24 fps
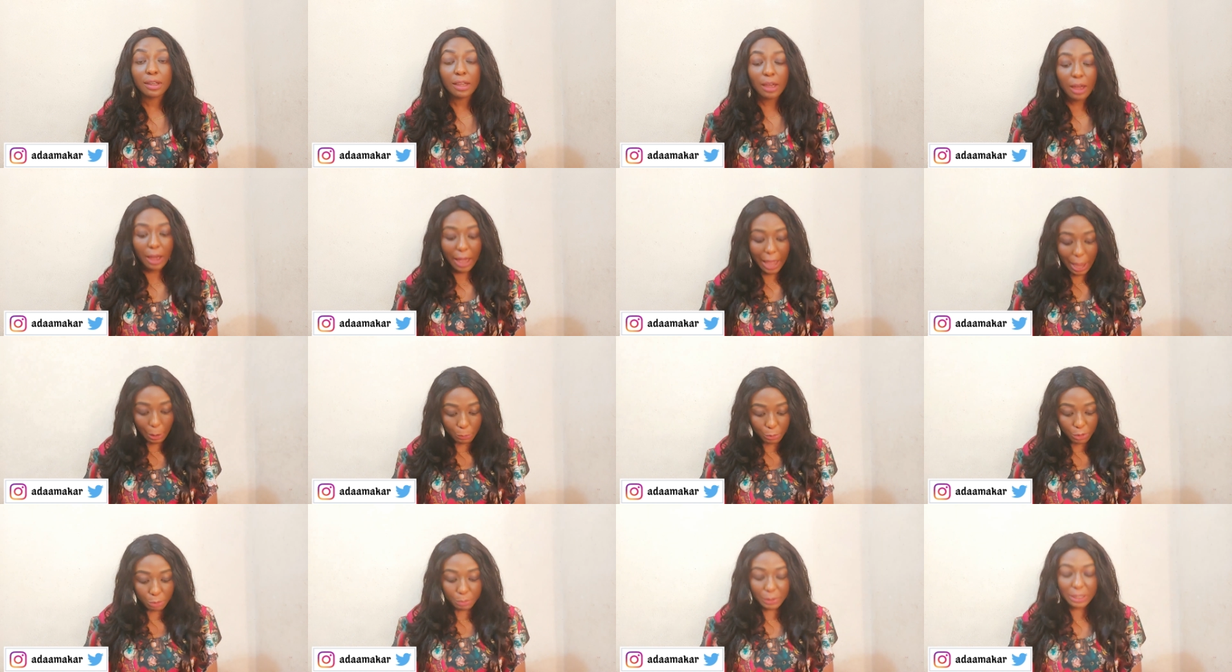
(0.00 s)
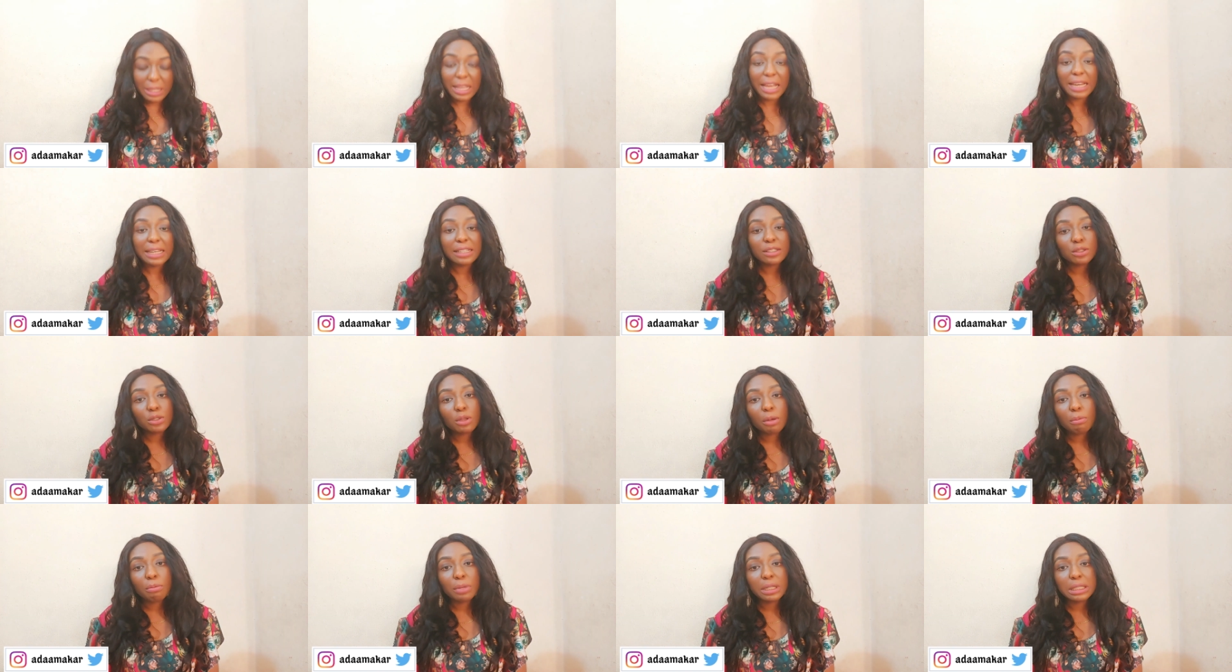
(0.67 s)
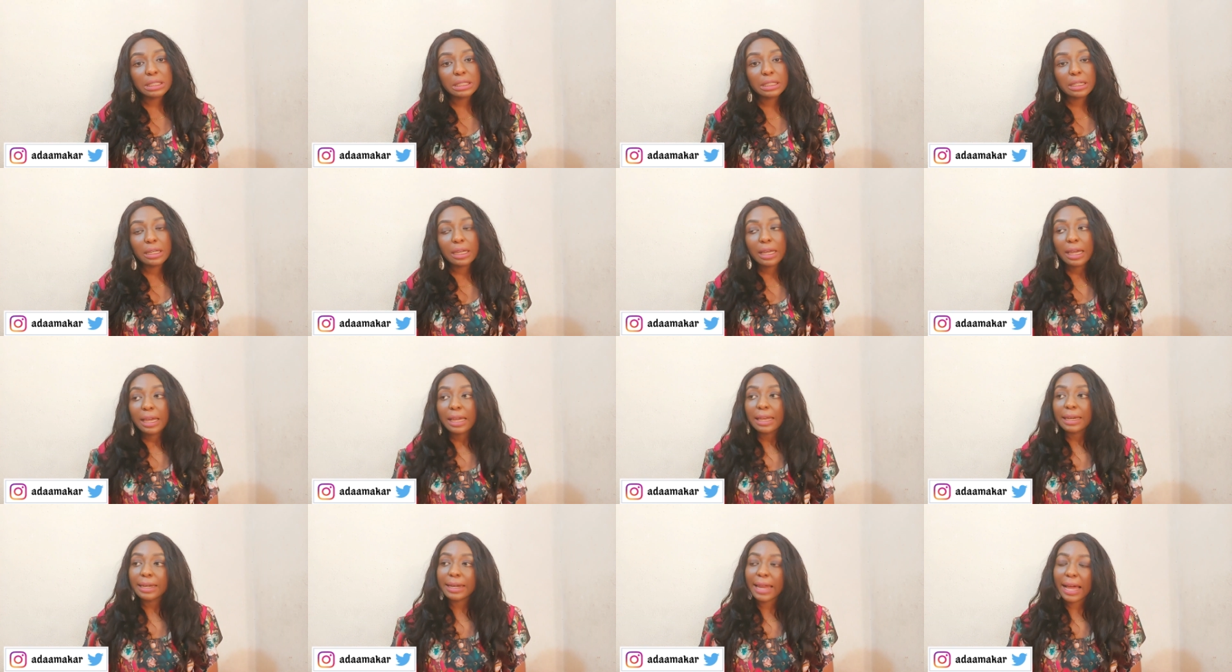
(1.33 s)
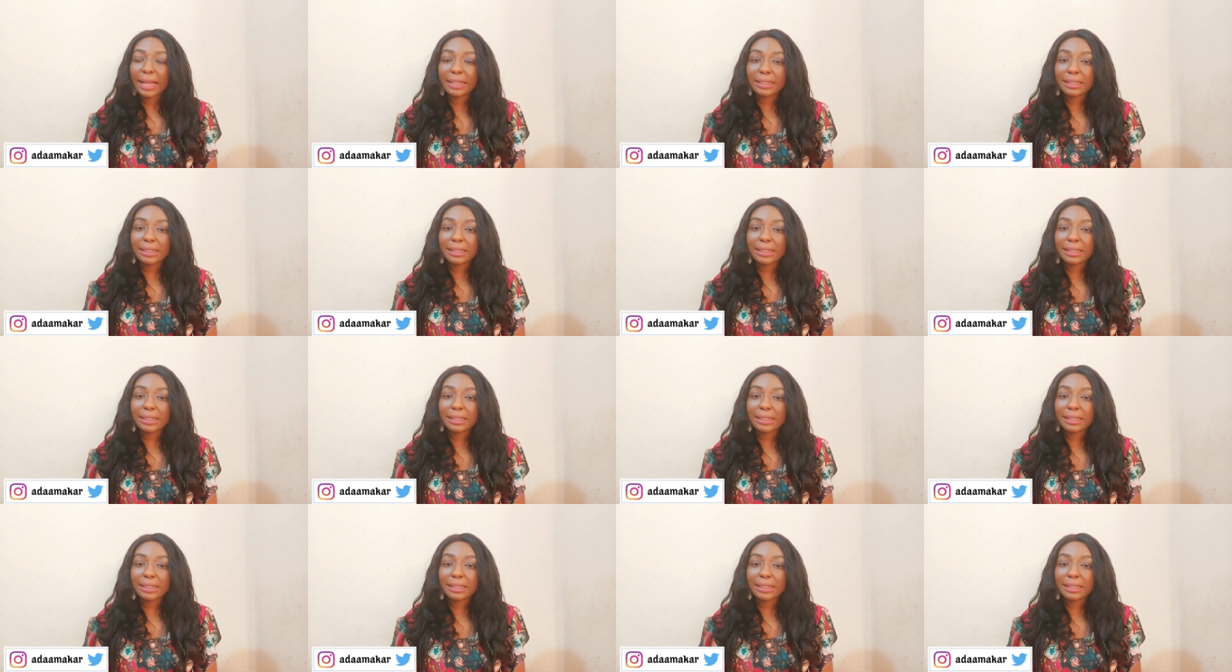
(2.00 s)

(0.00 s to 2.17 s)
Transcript: How will you be telling somebody that?